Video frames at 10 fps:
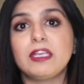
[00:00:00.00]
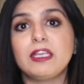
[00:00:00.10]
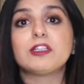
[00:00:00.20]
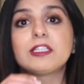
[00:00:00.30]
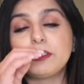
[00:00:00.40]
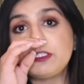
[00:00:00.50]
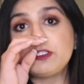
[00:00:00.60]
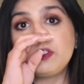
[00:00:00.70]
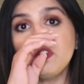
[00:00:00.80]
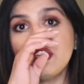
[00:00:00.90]
if you're going
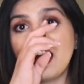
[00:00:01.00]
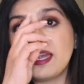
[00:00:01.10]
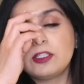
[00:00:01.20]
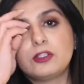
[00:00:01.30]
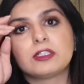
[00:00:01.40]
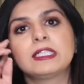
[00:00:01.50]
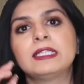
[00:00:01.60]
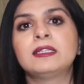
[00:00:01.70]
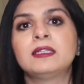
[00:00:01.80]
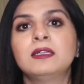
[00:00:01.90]
to do that, you're
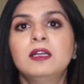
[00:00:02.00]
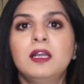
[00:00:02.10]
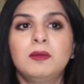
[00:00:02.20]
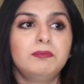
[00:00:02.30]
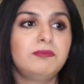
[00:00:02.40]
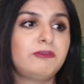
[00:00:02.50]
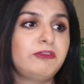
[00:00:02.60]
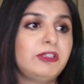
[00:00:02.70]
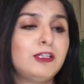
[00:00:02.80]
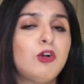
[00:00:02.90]
gonna
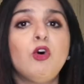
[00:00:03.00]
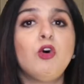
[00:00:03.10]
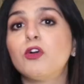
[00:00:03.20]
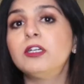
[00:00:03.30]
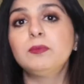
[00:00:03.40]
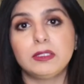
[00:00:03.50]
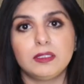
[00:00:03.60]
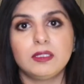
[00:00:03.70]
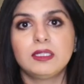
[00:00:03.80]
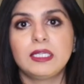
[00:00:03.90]
feel
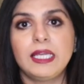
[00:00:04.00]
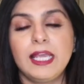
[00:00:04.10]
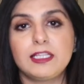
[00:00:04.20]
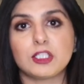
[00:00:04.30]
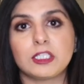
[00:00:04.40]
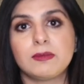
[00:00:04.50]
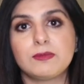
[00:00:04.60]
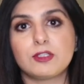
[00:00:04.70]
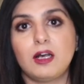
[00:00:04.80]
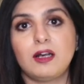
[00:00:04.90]
horrible in
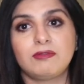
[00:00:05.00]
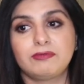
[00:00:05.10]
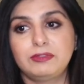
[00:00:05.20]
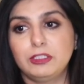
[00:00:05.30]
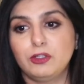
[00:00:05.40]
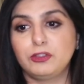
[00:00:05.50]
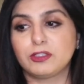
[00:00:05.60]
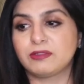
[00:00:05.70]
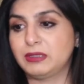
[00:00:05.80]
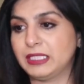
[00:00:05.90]
terms of you know
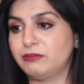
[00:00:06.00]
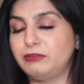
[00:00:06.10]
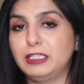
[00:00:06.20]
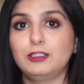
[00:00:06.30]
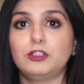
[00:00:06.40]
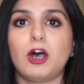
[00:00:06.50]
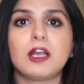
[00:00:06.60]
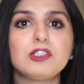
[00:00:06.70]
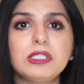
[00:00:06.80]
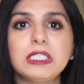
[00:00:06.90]
you're gonna feel
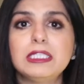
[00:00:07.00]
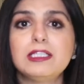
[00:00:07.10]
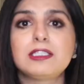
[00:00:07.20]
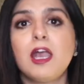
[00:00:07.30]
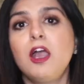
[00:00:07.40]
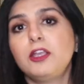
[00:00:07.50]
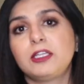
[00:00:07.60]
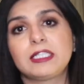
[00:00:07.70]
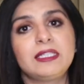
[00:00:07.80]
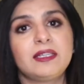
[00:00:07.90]
nauseous
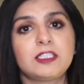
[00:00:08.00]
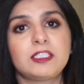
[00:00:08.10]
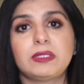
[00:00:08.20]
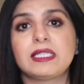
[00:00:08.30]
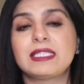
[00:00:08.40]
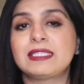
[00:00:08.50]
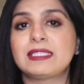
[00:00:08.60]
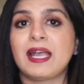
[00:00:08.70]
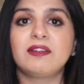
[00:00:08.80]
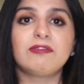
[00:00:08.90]
you're gonna experience
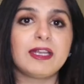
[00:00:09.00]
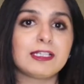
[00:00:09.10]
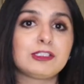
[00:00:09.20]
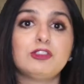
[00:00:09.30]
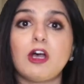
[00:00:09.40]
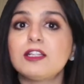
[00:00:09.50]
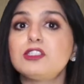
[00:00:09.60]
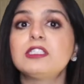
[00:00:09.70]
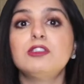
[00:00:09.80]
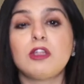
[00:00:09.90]
side effects
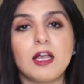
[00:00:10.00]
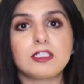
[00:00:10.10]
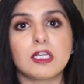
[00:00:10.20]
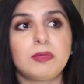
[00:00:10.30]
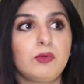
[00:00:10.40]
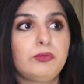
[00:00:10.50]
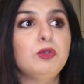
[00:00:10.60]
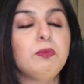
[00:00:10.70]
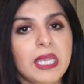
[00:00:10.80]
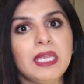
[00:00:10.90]
not just nausea but
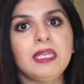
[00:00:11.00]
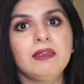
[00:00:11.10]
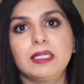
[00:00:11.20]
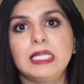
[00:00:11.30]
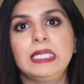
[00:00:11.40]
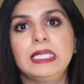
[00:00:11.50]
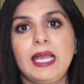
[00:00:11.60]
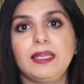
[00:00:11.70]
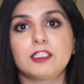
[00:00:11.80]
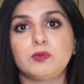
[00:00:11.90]
you may even
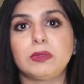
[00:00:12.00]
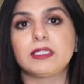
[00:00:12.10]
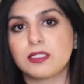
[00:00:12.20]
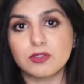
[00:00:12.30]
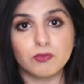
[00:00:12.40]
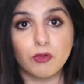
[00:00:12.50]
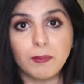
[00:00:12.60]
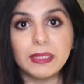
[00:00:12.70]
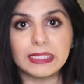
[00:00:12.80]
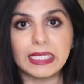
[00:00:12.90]
like experience
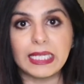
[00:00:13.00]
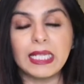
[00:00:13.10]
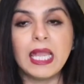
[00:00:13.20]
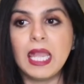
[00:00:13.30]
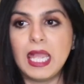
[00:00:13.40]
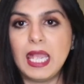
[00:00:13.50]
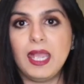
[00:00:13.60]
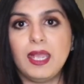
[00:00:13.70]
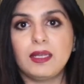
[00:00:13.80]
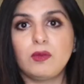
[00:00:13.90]
vomiting
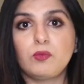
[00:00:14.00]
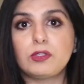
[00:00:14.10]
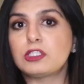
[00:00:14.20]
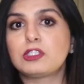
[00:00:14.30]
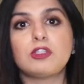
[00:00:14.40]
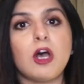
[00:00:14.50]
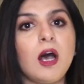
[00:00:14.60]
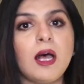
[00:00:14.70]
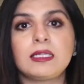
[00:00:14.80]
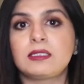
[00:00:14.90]
and which is
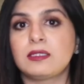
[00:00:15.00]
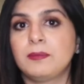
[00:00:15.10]
not